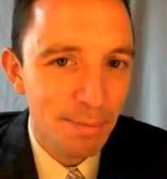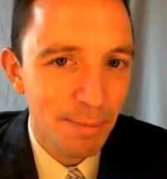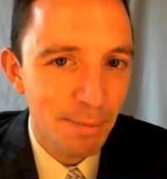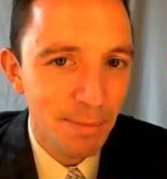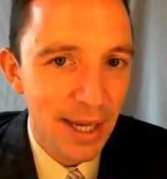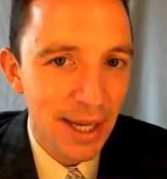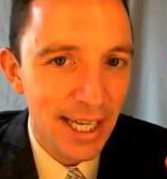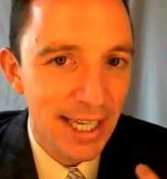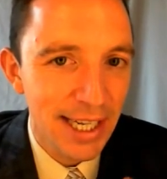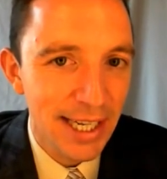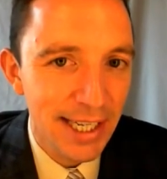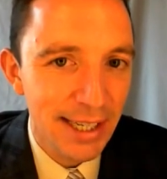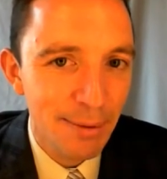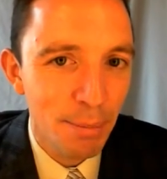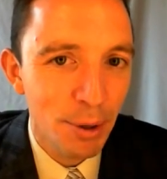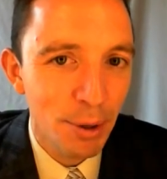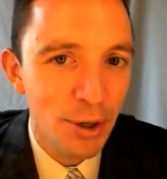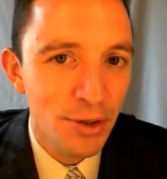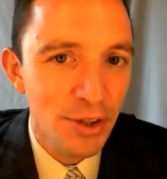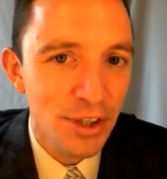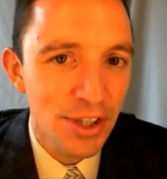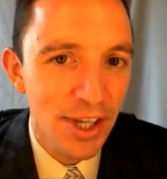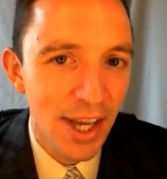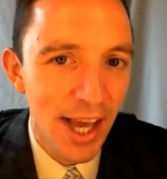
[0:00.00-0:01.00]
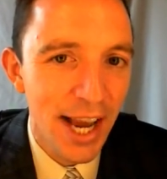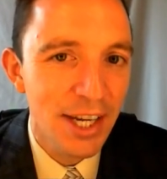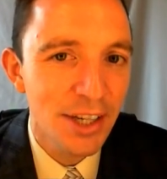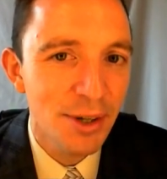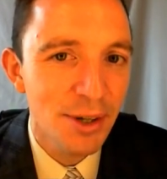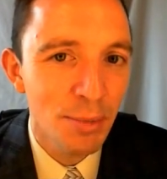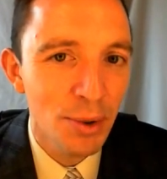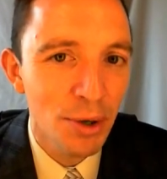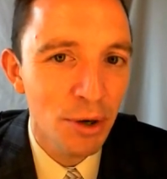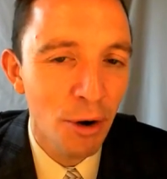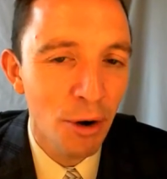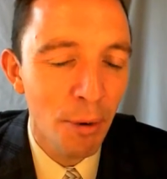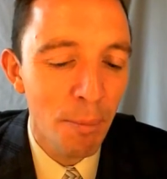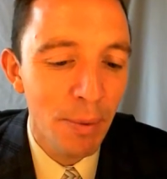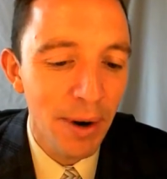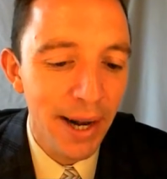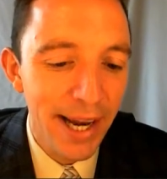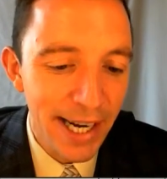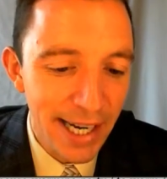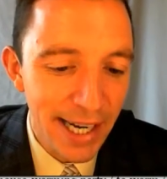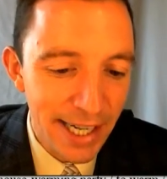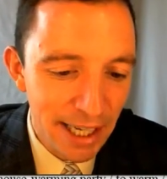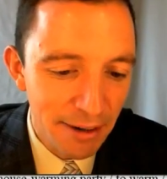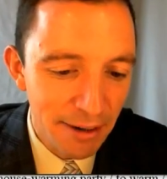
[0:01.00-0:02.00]
in pronunciation but
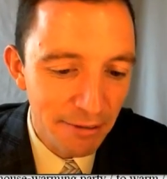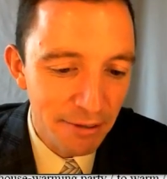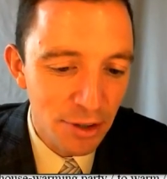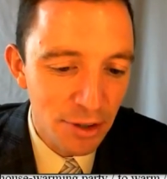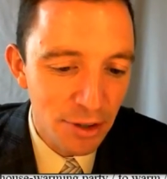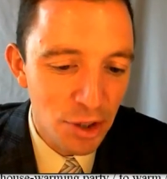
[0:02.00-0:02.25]
completely different.